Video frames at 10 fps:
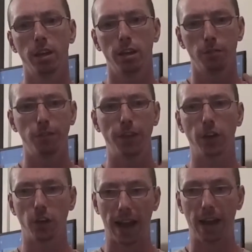
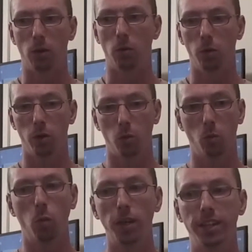figure out
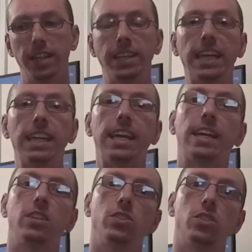what the
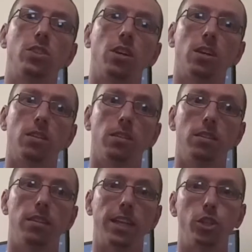details
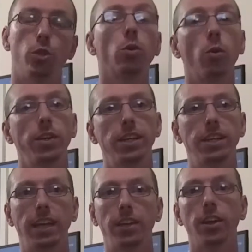that you're going to
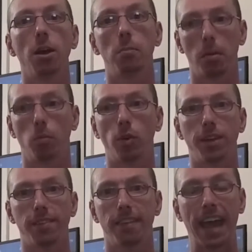need to come up
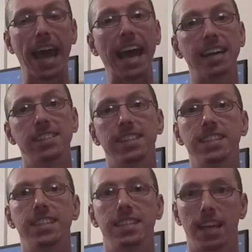with as the
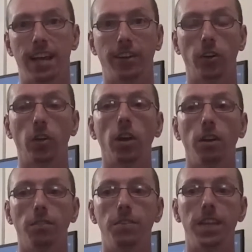designer
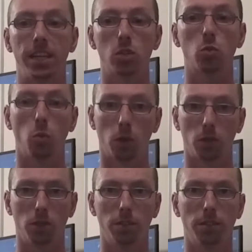of this
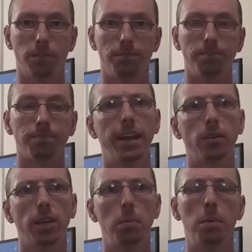world. Now,
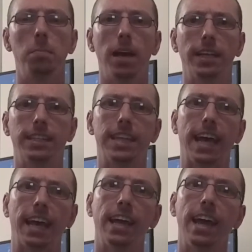keep in mind
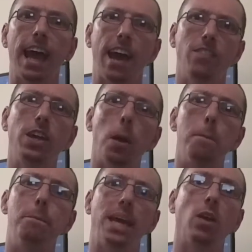that having a
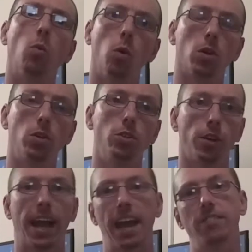big world or
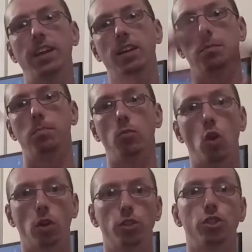having a
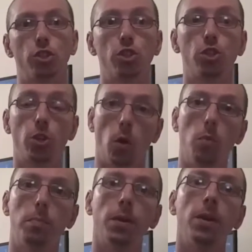larger scope